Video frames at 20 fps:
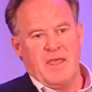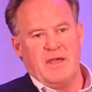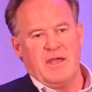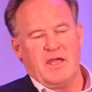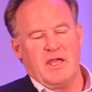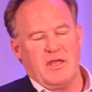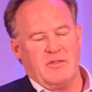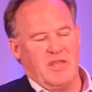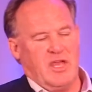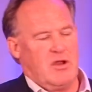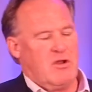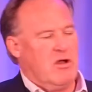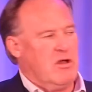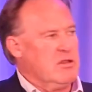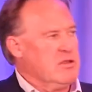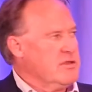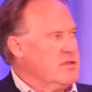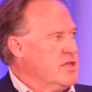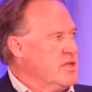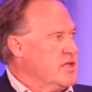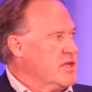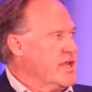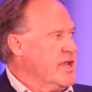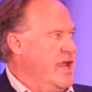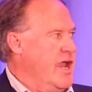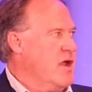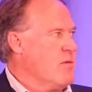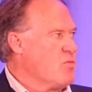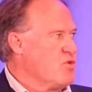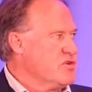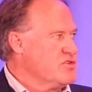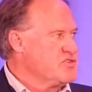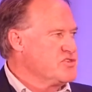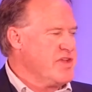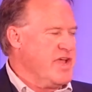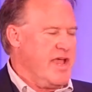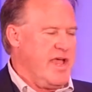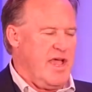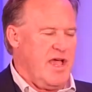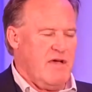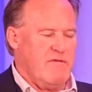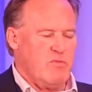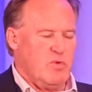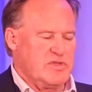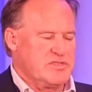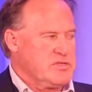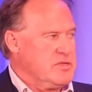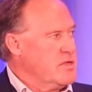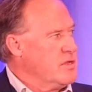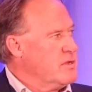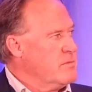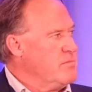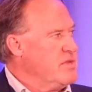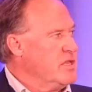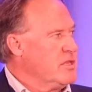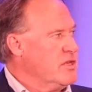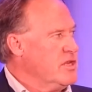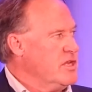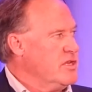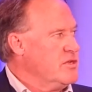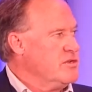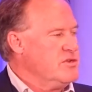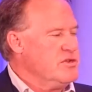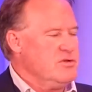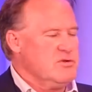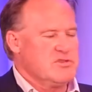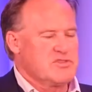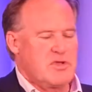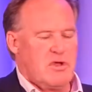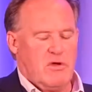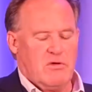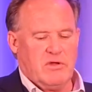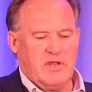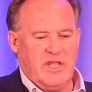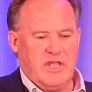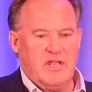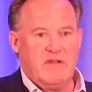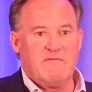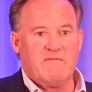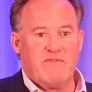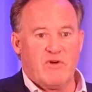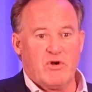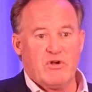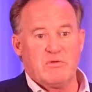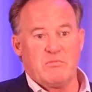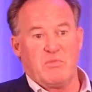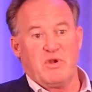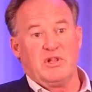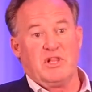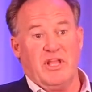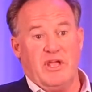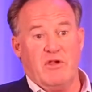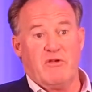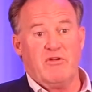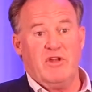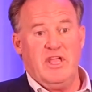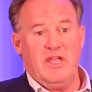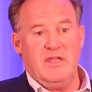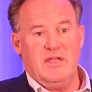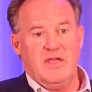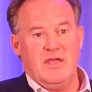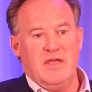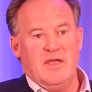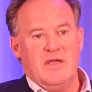And then all of the cameras, they have what's the ability to do is called invert polarity.